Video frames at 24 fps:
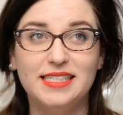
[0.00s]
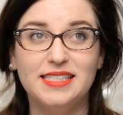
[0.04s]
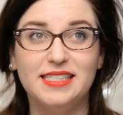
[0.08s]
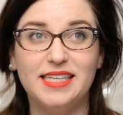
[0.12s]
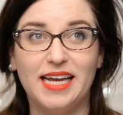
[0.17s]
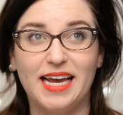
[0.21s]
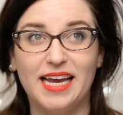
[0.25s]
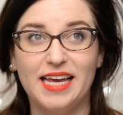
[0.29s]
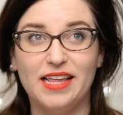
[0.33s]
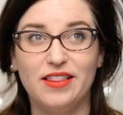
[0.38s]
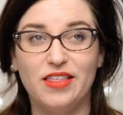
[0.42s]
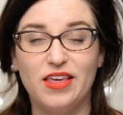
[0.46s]

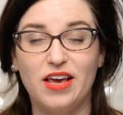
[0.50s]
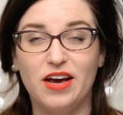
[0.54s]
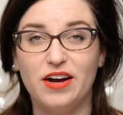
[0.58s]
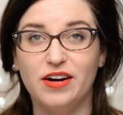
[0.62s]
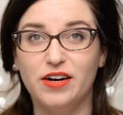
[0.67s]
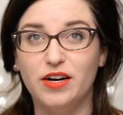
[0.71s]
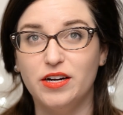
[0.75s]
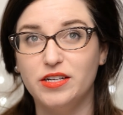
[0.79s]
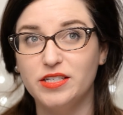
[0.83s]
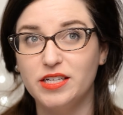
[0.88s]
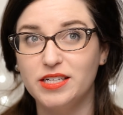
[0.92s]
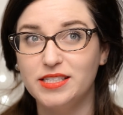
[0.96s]
say, the
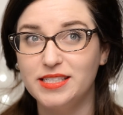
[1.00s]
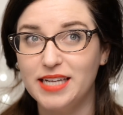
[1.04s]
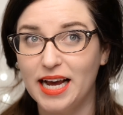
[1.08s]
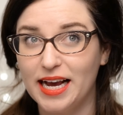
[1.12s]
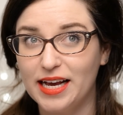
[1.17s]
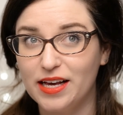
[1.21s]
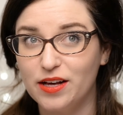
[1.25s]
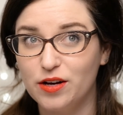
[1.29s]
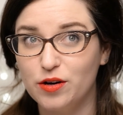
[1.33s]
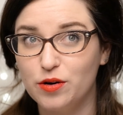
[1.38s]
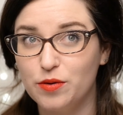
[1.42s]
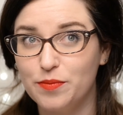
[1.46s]
Art
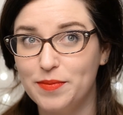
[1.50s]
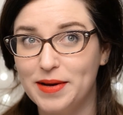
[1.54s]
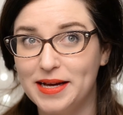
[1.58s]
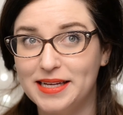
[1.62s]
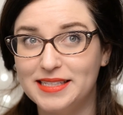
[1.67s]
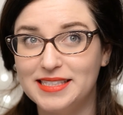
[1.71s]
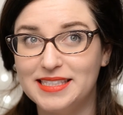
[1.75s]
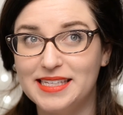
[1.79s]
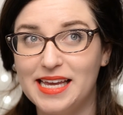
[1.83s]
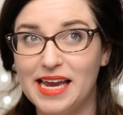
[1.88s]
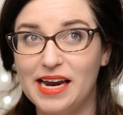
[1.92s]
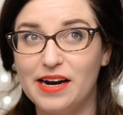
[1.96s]
Deco
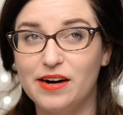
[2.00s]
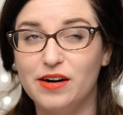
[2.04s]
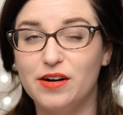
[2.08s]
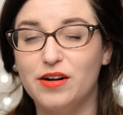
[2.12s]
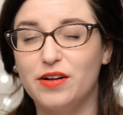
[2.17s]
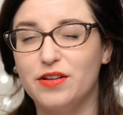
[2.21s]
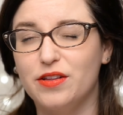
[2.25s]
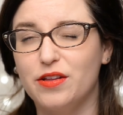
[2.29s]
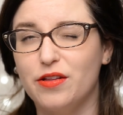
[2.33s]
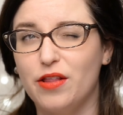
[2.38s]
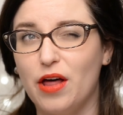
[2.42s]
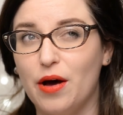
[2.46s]
mascara,
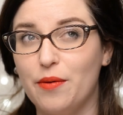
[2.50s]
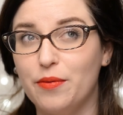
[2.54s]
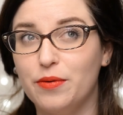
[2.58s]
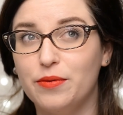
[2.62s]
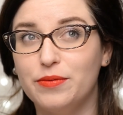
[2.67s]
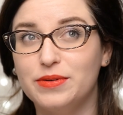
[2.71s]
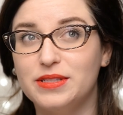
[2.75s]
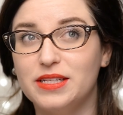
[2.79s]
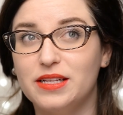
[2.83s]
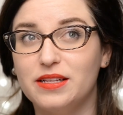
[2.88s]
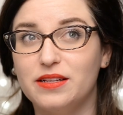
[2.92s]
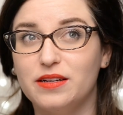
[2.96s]
although that one
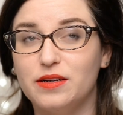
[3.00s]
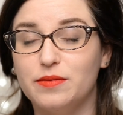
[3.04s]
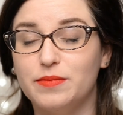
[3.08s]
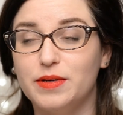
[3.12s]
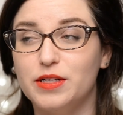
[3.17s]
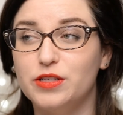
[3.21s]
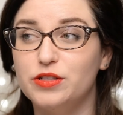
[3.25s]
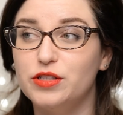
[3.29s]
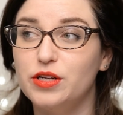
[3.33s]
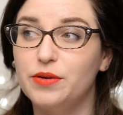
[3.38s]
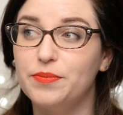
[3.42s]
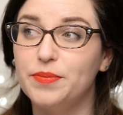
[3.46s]
was a little
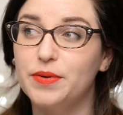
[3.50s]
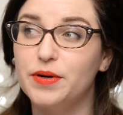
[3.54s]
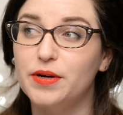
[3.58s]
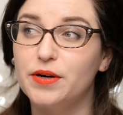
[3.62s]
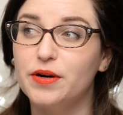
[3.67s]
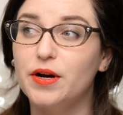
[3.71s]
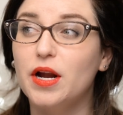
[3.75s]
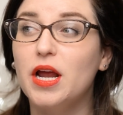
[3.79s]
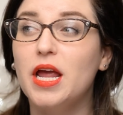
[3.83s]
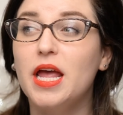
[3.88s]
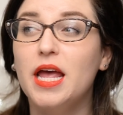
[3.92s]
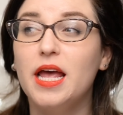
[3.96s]
bit cheaper.